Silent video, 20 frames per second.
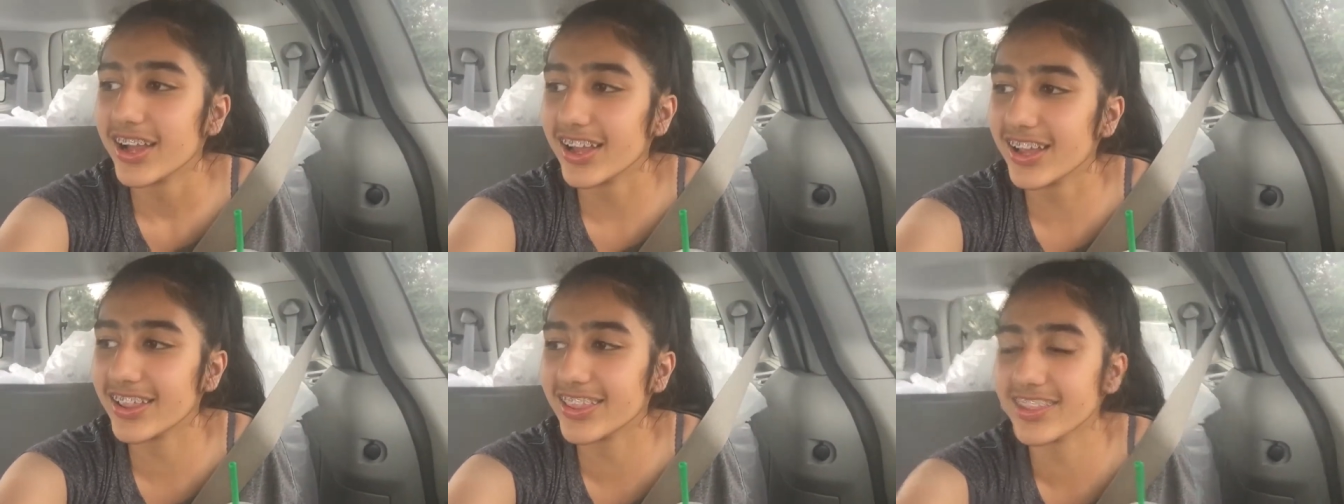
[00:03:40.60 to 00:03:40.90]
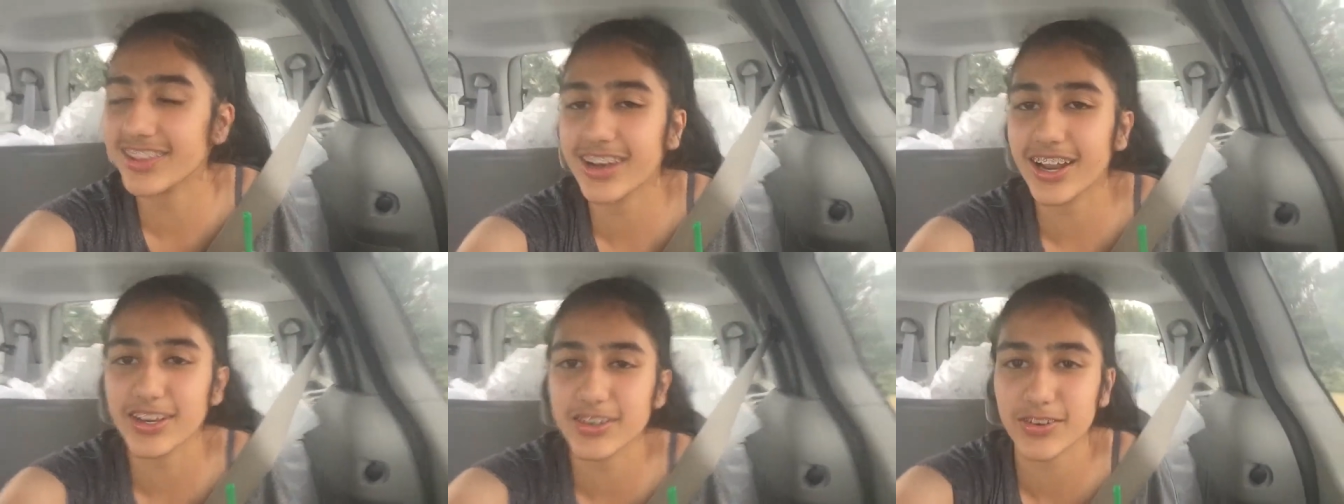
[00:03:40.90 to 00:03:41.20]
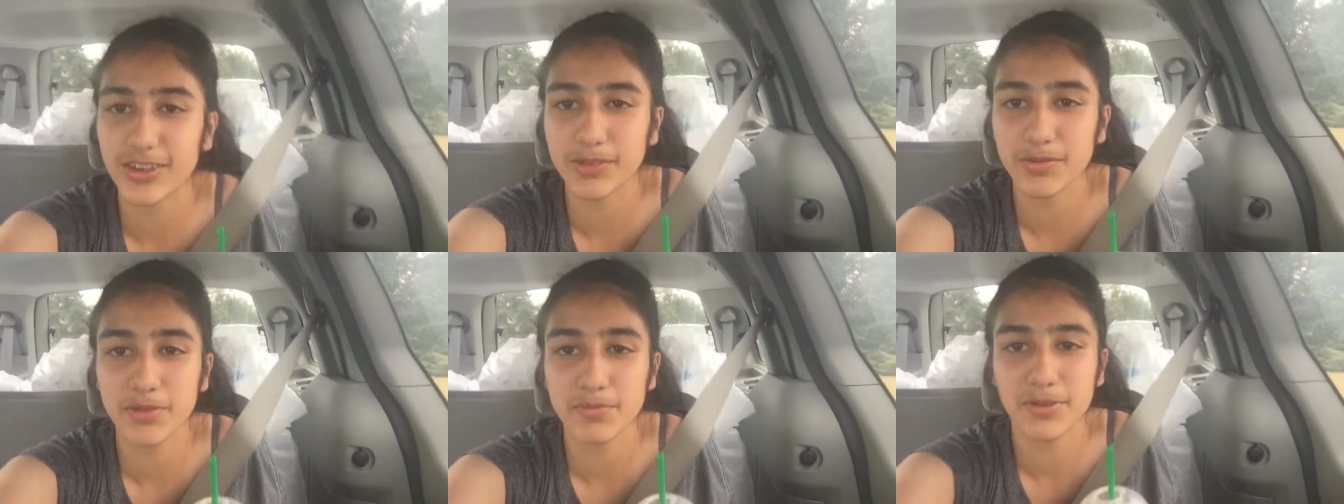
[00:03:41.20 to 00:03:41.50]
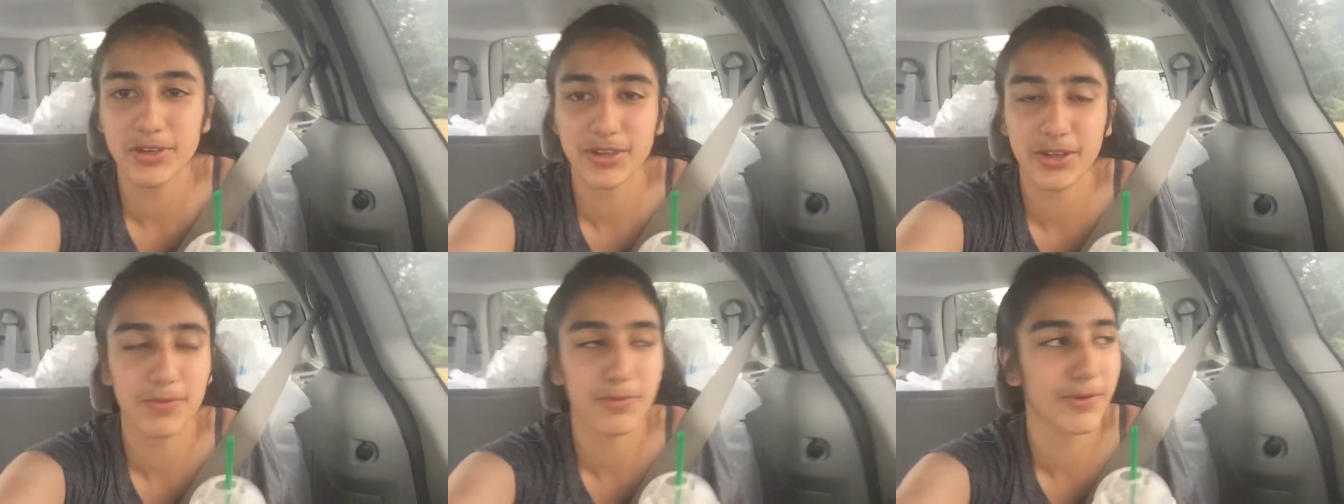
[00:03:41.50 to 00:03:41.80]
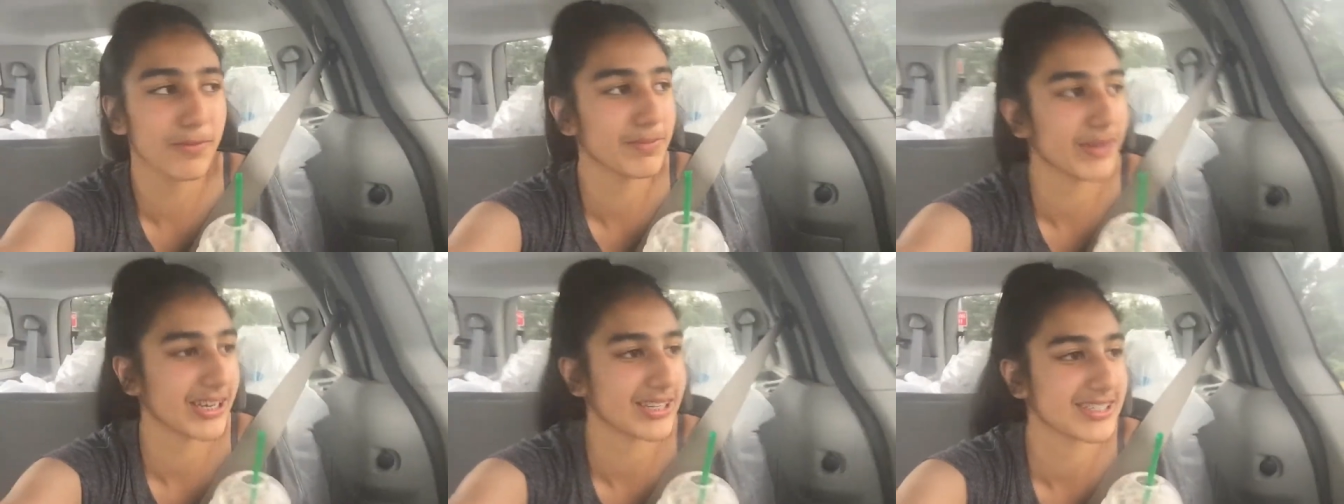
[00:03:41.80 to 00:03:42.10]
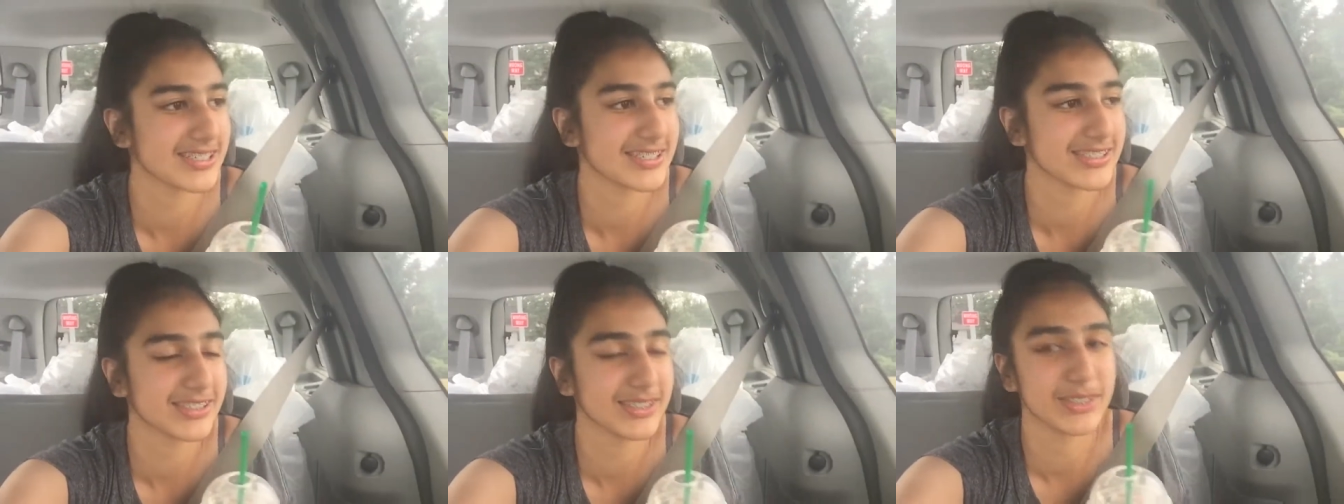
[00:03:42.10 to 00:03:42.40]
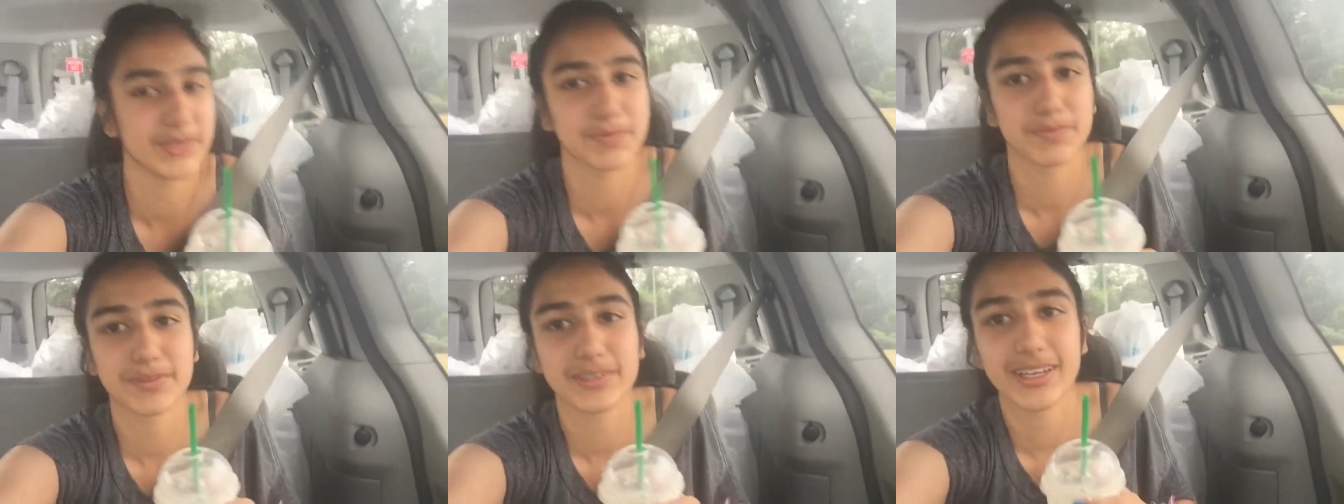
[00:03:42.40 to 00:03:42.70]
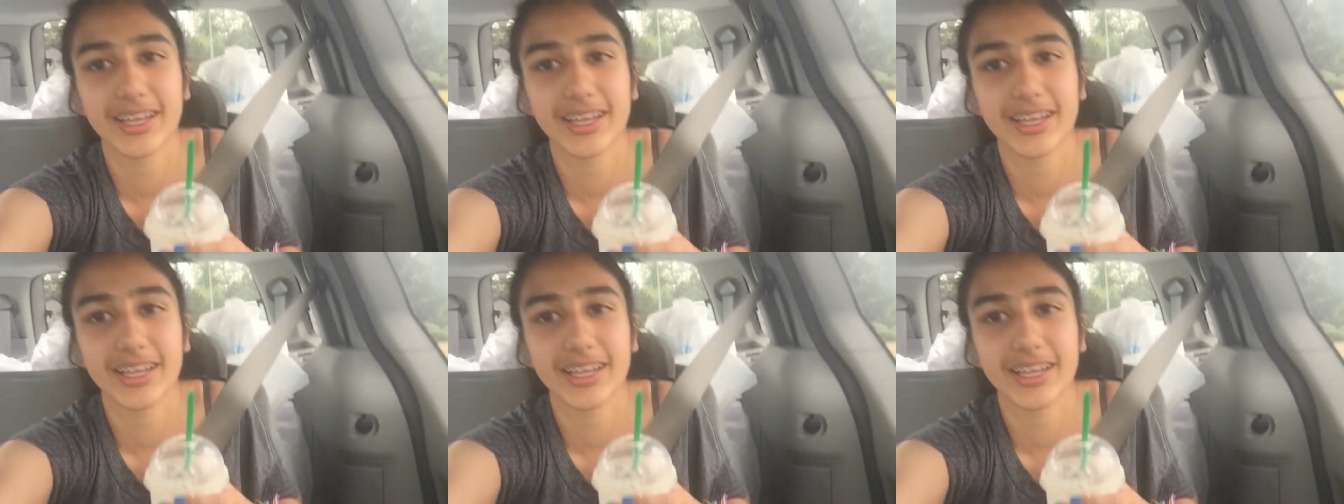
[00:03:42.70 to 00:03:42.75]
And then I drank my milk and went back to sleep.